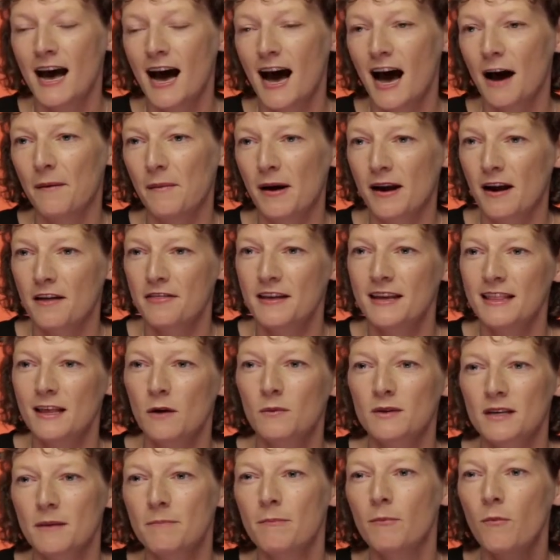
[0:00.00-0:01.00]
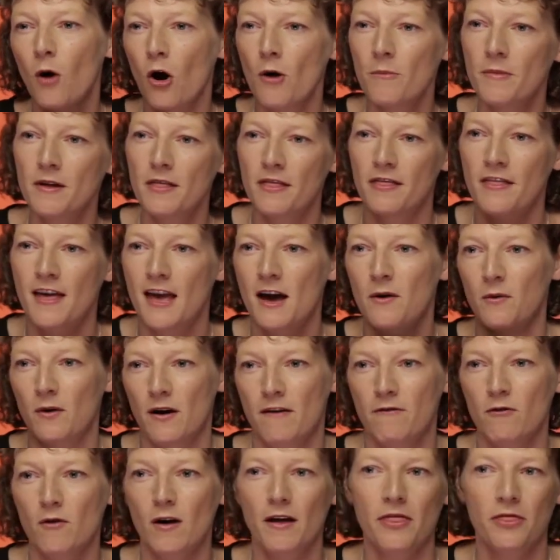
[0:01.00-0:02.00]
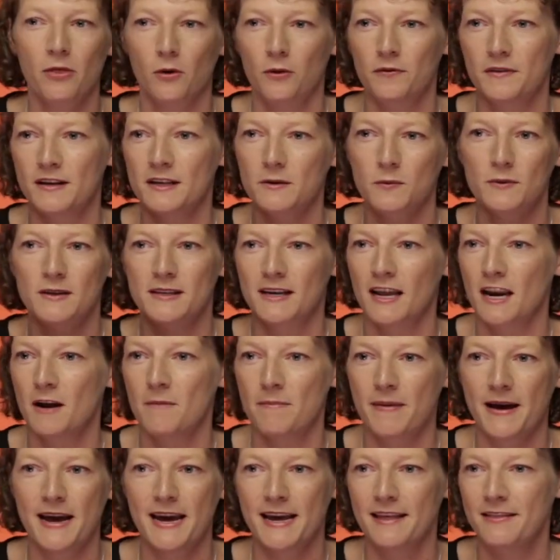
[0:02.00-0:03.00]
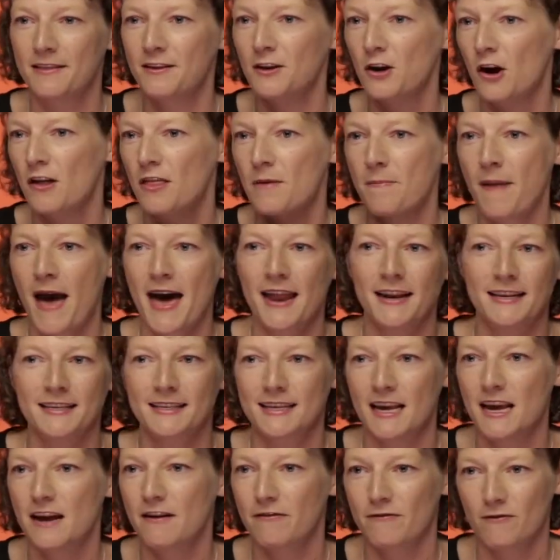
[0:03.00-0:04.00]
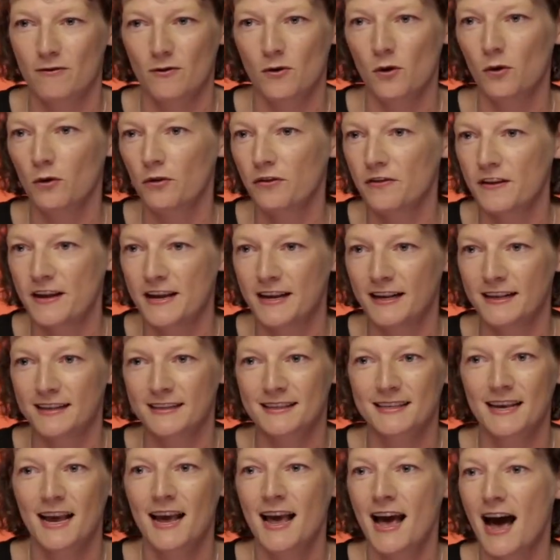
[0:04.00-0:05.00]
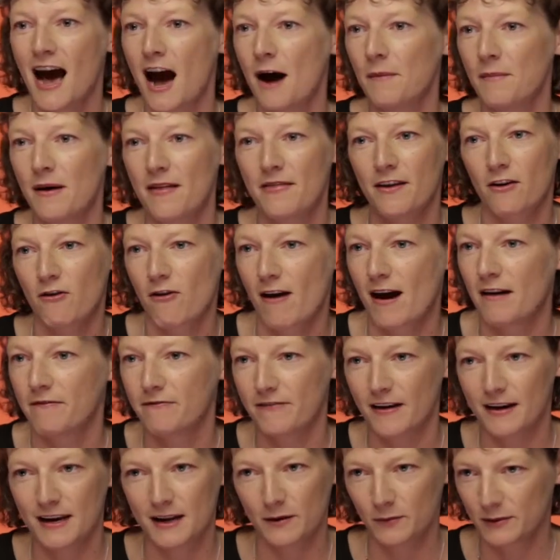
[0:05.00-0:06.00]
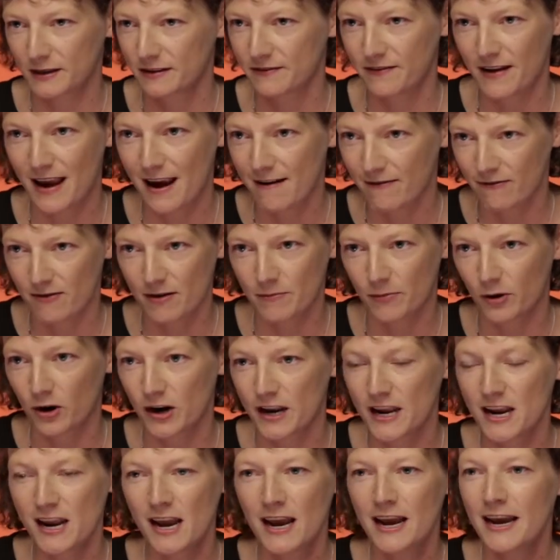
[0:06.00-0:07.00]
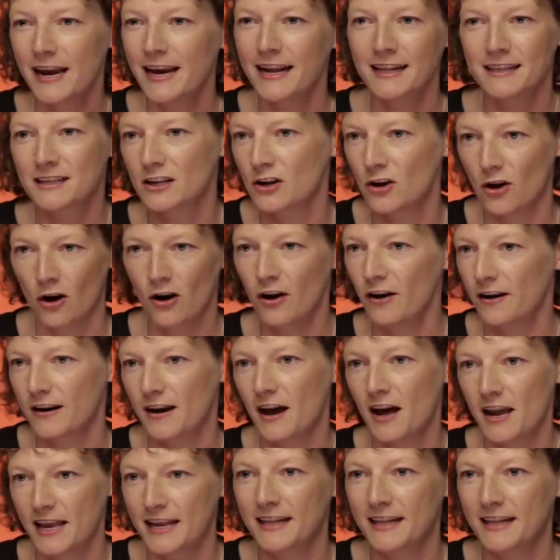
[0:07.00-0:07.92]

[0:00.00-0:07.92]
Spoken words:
and I think there was a moment there where everyone thought this was going to be, you know, the panacea for all things, and that crowdfunding was for everybody. It's not.